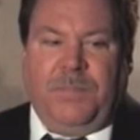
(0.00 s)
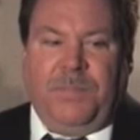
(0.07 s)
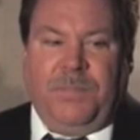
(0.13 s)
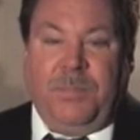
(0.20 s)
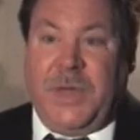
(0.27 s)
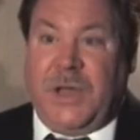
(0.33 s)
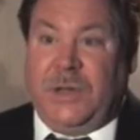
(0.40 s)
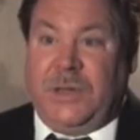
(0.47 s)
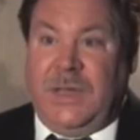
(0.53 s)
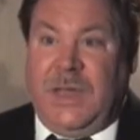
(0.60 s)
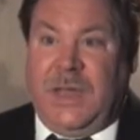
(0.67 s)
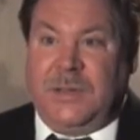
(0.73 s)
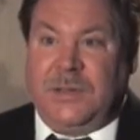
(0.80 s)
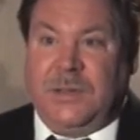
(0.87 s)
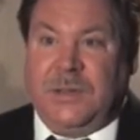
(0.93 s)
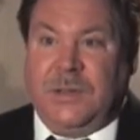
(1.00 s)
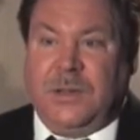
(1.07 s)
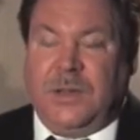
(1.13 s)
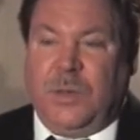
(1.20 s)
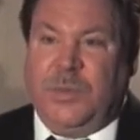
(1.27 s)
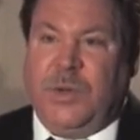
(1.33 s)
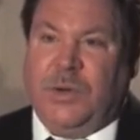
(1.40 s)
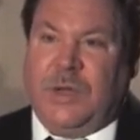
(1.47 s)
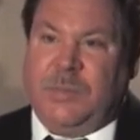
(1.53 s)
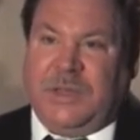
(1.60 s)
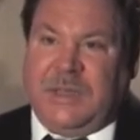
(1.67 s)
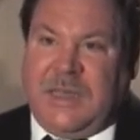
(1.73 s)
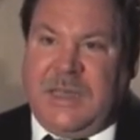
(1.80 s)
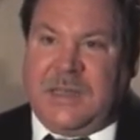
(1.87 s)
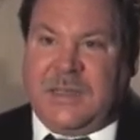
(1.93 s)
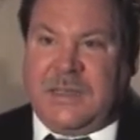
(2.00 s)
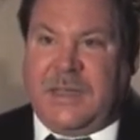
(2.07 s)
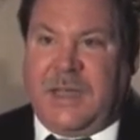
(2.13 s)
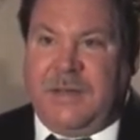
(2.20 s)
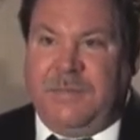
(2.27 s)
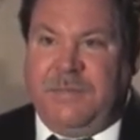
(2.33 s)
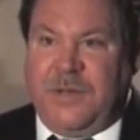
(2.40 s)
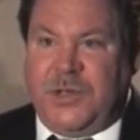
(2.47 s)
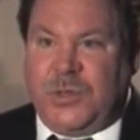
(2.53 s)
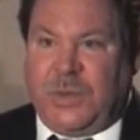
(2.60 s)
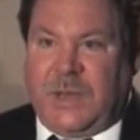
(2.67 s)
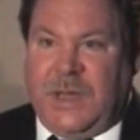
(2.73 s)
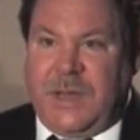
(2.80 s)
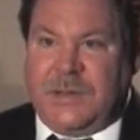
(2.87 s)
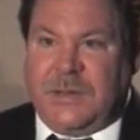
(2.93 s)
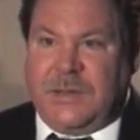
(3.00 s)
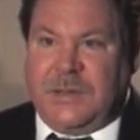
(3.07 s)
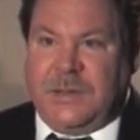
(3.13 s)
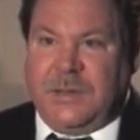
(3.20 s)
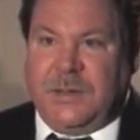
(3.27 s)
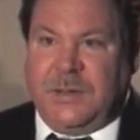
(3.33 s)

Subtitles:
Better yet, we were able to get inside and visualize it